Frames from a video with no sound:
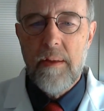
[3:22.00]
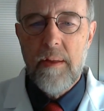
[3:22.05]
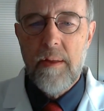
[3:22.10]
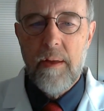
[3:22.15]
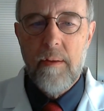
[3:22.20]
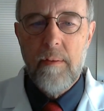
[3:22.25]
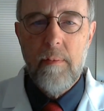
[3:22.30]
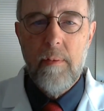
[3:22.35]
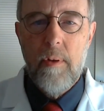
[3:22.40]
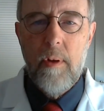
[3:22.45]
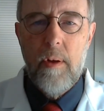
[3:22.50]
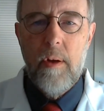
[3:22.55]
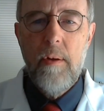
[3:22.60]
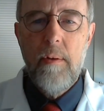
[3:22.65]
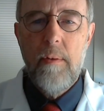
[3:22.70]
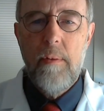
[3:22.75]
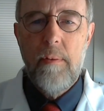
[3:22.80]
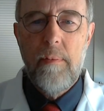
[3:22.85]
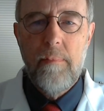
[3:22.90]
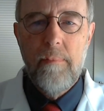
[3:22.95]
know,
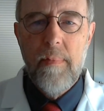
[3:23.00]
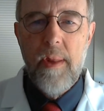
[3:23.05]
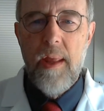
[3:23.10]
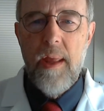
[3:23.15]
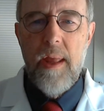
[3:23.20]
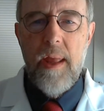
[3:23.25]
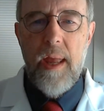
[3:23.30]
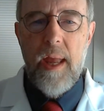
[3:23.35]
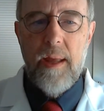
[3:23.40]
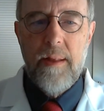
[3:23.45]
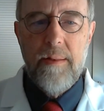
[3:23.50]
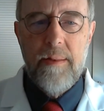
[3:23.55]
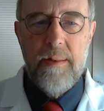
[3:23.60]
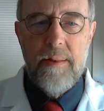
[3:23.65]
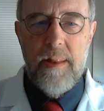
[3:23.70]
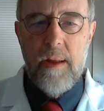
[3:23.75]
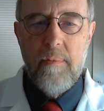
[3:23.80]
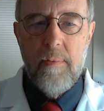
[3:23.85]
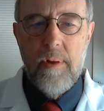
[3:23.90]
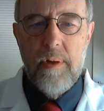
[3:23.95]
oh, and
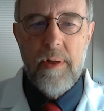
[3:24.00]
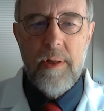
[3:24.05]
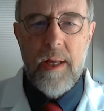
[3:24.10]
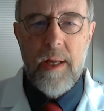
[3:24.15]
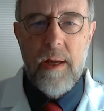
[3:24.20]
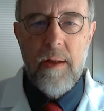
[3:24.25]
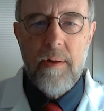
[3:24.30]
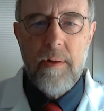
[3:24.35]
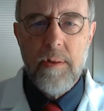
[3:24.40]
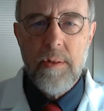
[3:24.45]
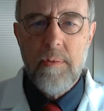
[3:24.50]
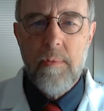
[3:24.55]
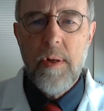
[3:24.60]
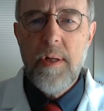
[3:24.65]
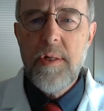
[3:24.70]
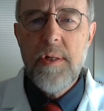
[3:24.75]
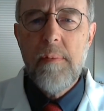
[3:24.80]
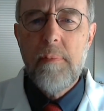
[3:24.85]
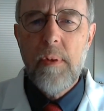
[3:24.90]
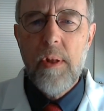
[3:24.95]
they would look out and go, what
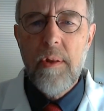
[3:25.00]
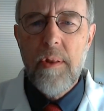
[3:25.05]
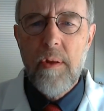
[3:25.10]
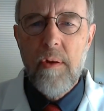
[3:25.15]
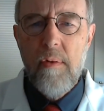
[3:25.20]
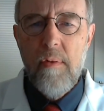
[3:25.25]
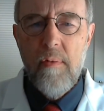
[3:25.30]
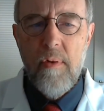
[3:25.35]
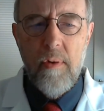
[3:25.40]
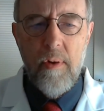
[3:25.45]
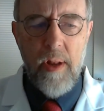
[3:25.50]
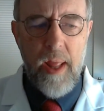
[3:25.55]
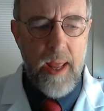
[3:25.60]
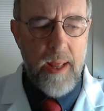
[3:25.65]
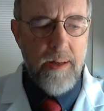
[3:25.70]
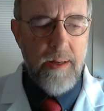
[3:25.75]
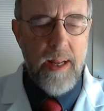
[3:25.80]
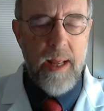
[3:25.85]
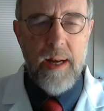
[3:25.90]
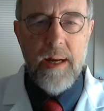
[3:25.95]
did you blow the horn
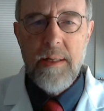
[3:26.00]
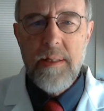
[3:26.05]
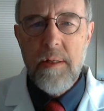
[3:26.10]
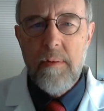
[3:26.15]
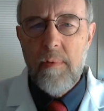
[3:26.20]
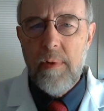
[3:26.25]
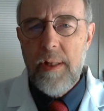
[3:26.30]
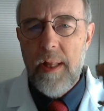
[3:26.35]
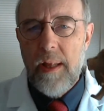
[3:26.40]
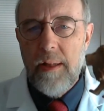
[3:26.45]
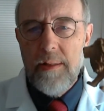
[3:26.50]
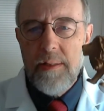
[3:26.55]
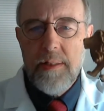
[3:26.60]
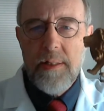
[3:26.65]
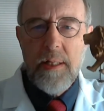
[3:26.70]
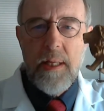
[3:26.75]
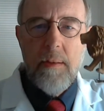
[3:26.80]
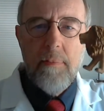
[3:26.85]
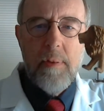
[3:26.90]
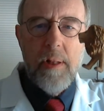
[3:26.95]
at, Dad? I said, well, that's
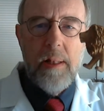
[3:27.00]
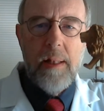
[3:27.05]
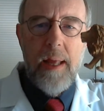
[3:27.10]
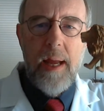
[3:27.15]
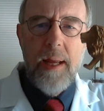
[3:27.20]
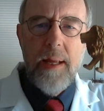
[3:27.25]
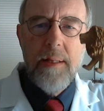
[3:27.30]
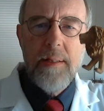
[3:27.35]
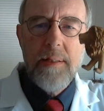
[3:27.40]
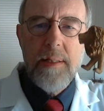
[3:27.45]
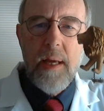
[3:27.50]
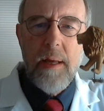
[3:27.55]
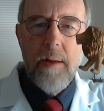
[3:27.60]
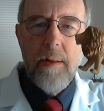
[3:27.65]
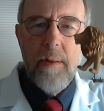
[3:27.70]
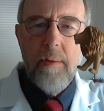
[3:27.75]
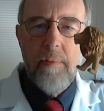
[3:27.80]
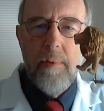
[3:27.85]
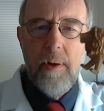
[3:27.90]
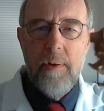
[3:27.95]
to keep the lions out
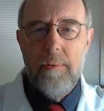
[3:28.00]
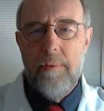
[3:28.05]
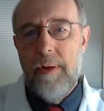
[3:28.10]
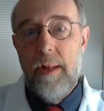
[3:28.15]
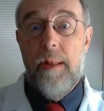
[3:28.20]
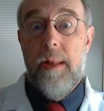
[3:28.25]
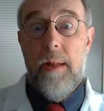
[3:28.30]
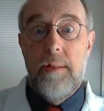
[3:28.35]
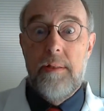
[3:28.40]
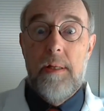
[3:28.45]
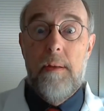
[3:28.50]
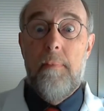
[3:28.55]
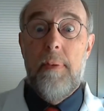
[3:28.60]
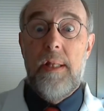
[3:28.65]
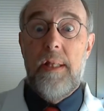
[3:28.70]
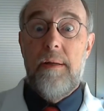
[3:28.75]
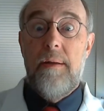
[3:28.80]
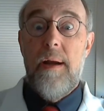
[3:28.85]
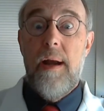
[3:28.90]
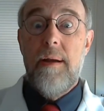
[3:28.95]
of the road. And they'd say,
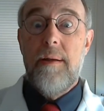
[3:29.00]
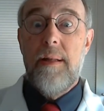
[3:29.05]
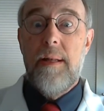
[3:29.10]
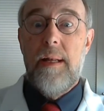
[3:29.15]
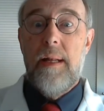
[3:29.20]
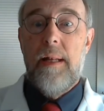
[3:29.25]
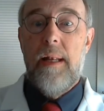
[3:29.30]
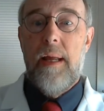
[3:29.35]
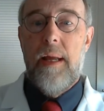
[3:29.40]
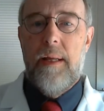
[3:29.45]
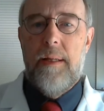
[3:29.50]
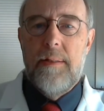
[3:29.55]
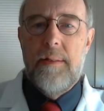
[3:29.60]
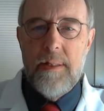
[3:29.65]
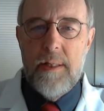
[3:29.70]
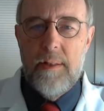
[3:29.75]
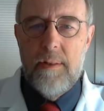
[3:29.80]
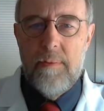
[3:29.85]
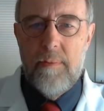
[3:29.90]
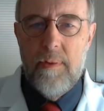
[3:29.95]
but there aren't any lions
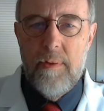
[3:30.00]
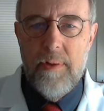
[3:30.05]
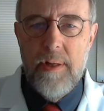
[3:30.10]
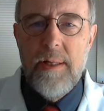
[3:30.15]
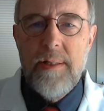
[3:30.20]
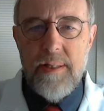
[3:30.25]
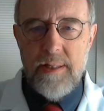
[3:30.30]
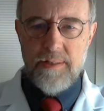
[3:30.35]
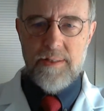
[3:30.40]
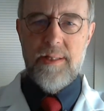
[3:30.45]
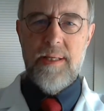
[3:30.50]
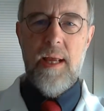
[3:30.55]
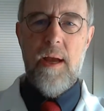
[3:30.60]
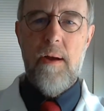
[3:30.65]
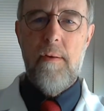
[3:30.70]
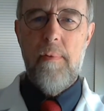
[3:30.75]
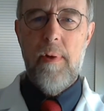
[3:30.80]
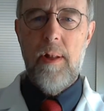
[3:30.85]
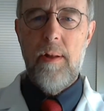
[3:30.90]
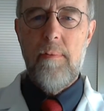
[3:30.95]
on the road. And I said, see how
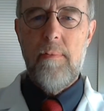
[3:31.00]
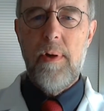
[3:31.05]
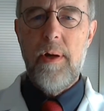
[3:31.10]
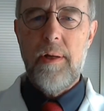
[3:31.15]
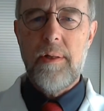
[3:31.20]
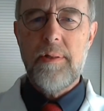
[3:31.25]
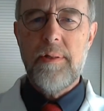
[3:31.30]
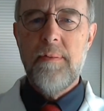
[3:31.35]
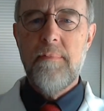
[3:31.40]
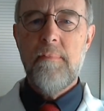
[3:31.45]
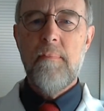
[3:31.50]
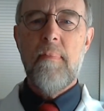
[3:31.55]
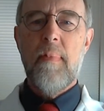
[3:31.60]
well it works.